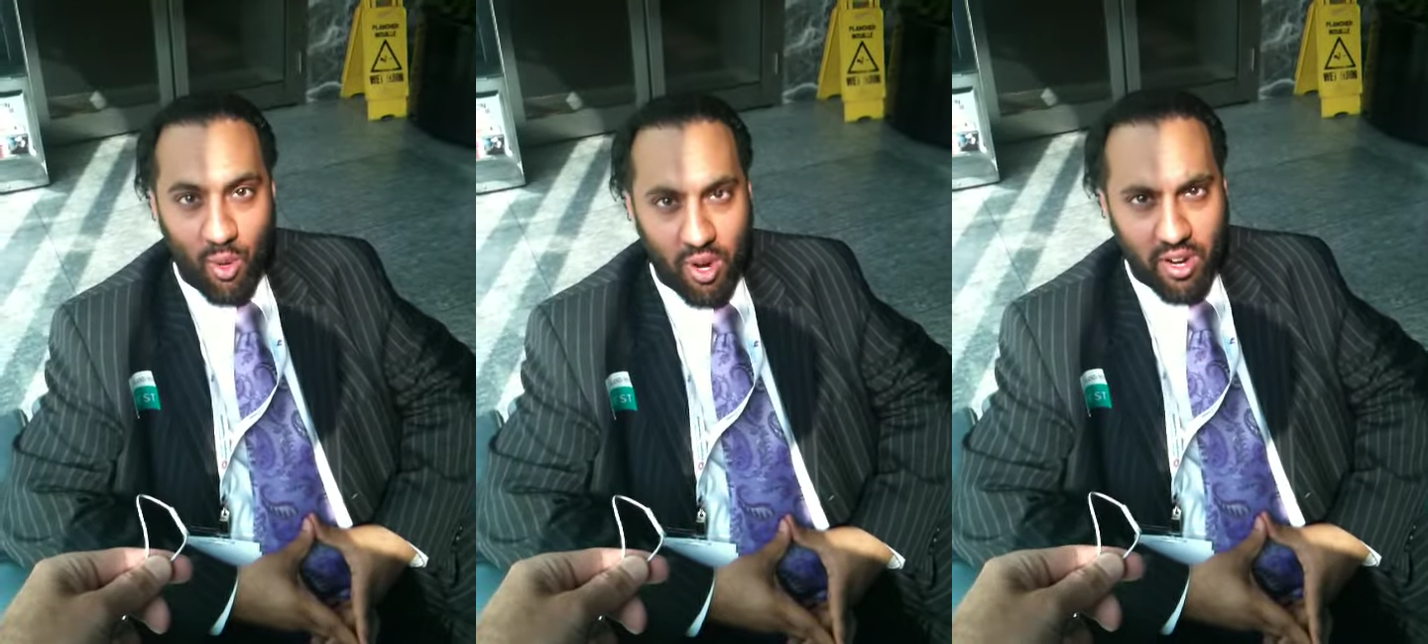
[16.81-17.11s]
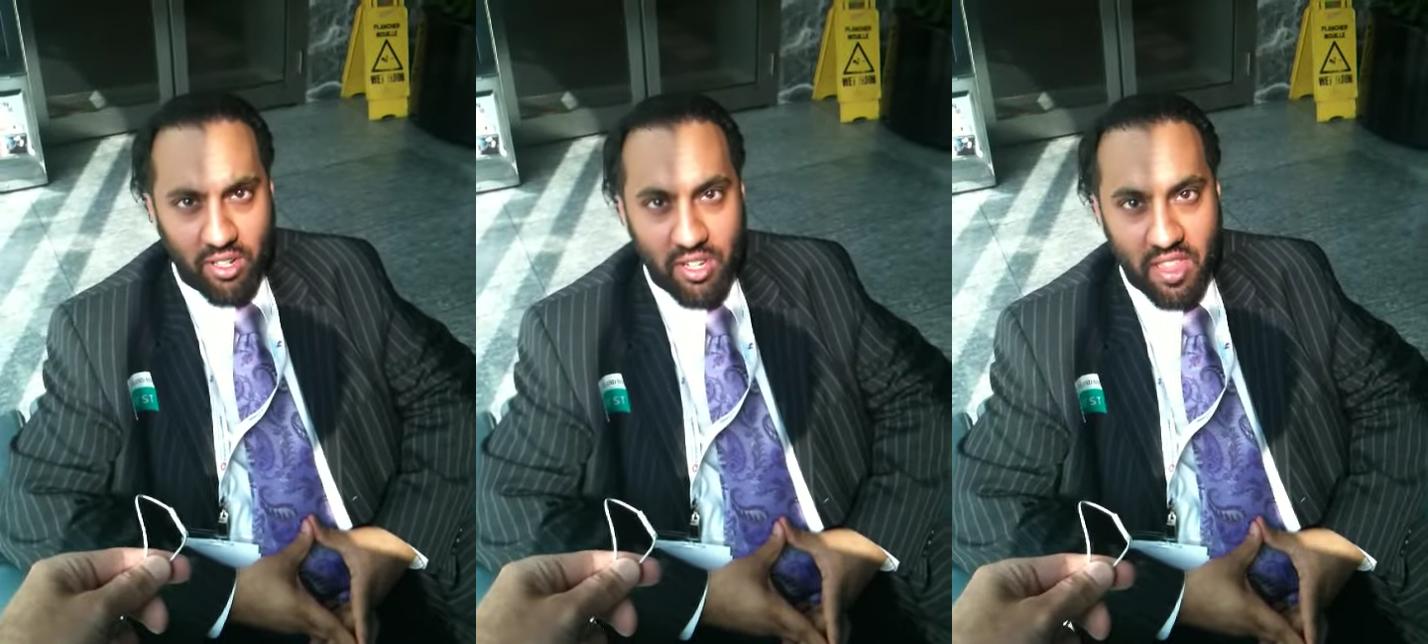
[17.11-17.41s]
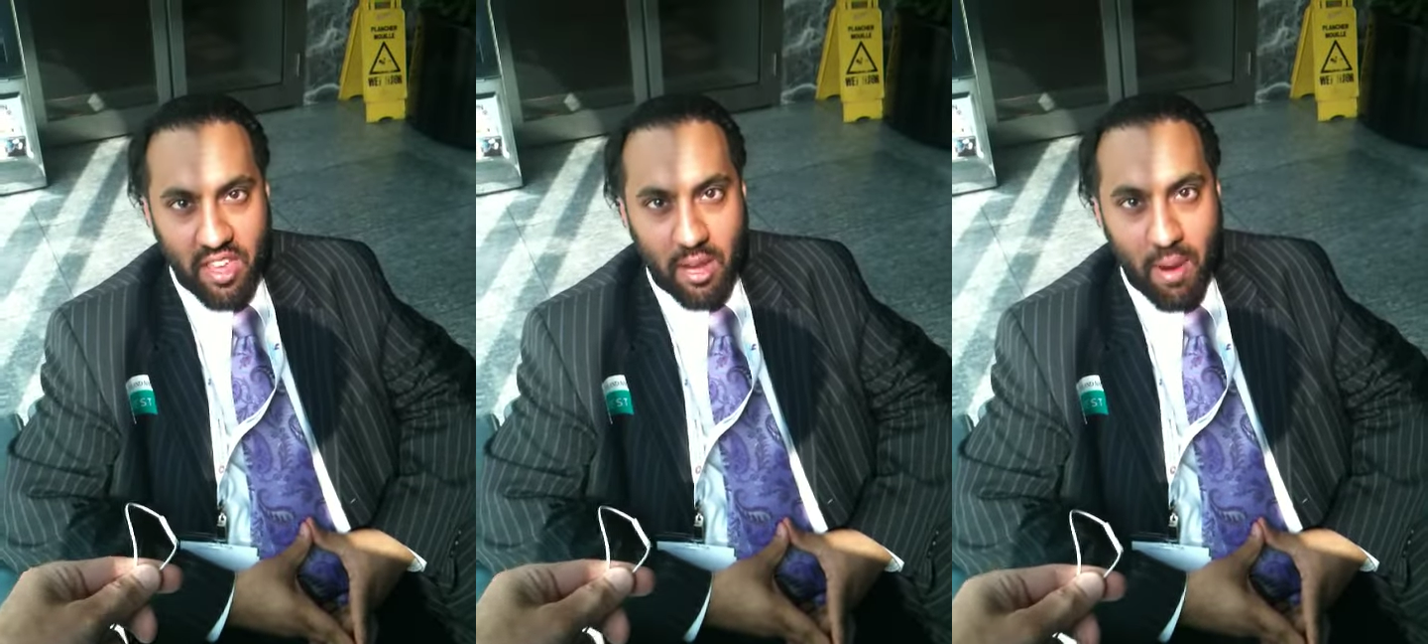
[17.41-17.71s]
lawyers to
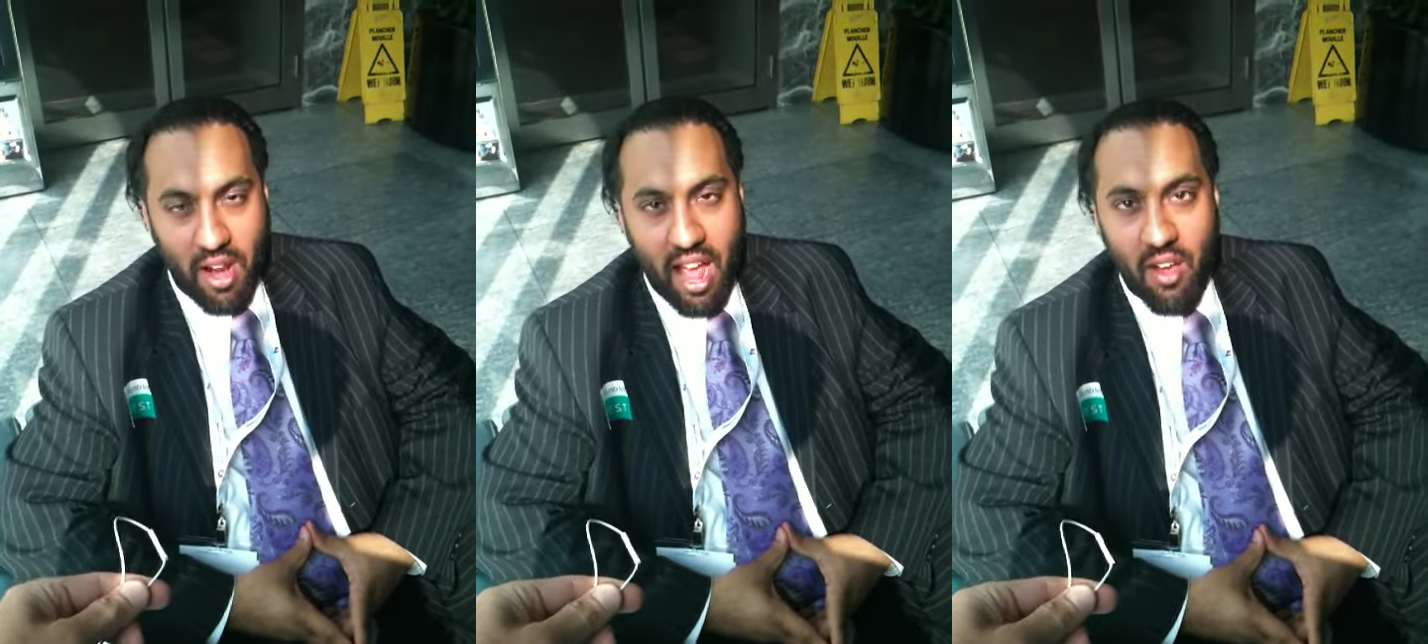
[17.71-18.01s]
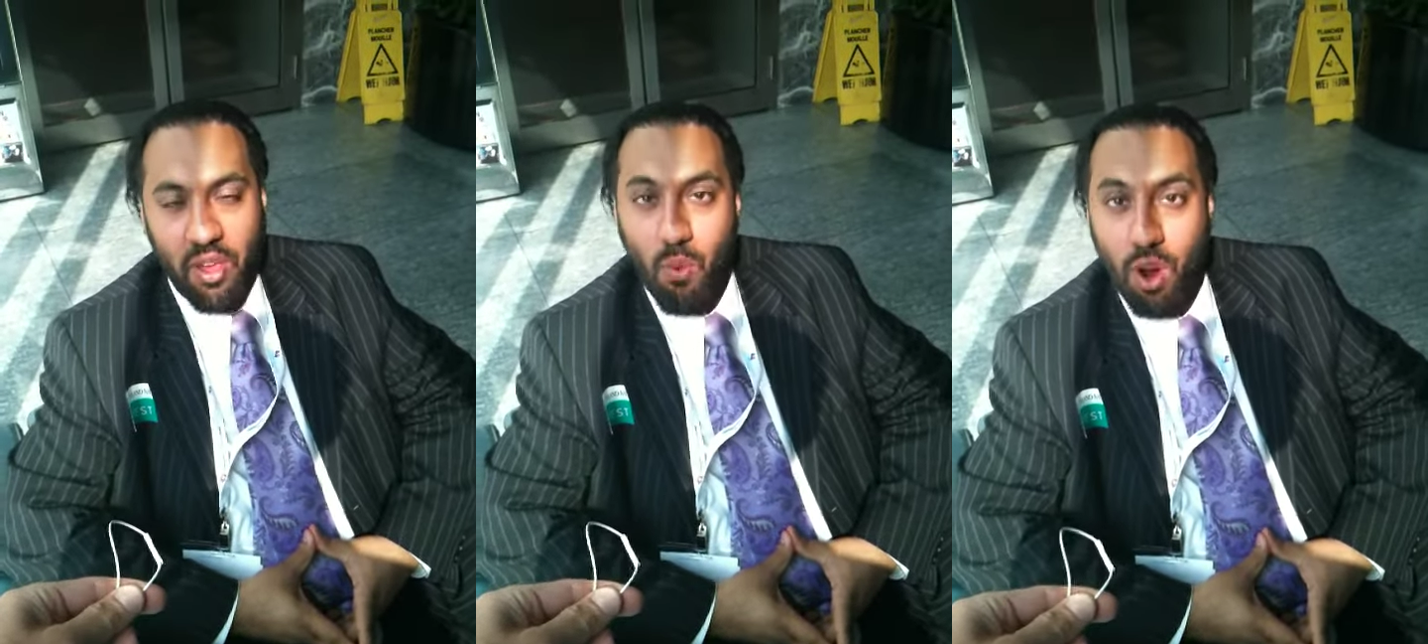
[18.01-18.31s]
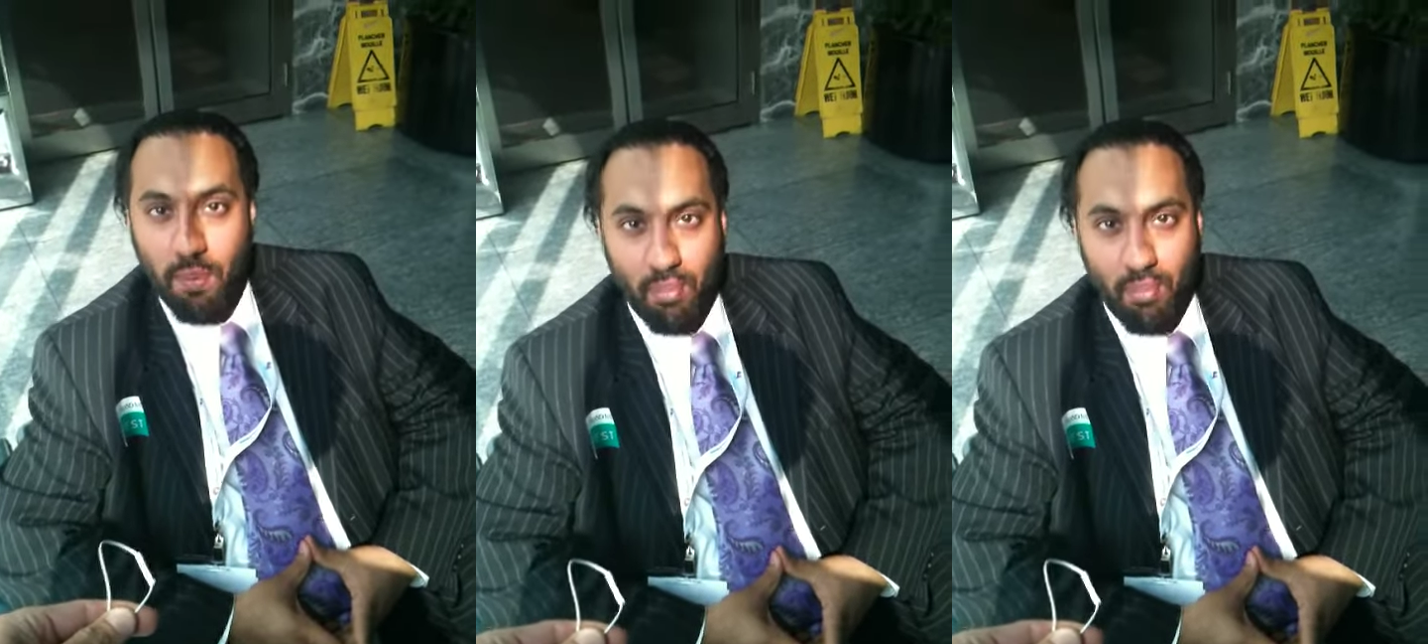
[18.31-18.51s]
think about how they want to